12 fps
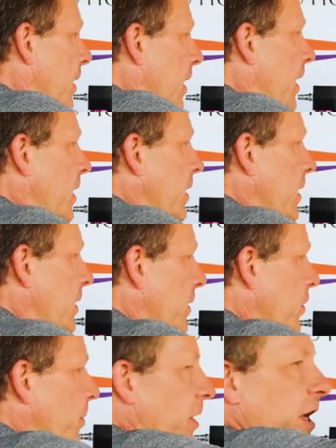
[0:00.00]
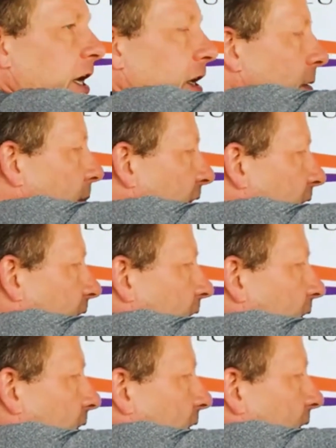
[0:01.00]
and lubricate your
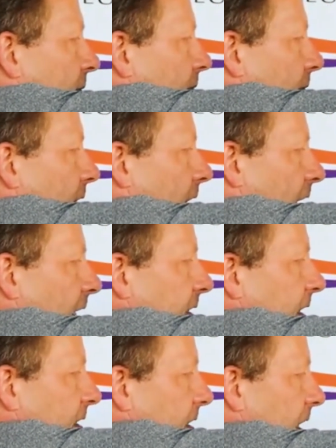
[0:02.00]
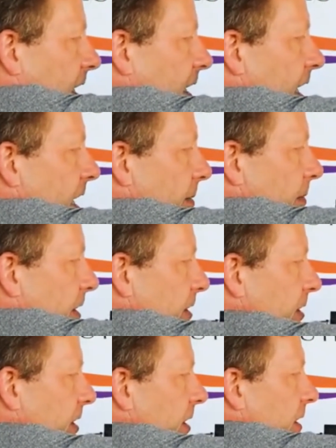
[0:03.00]
pistons, and that's easily
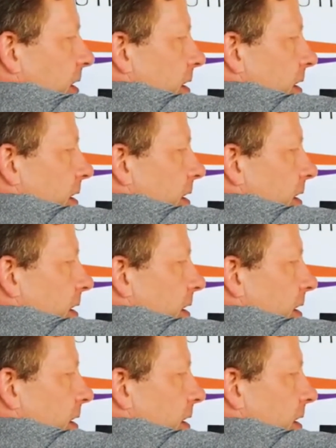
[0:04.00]
accomplished.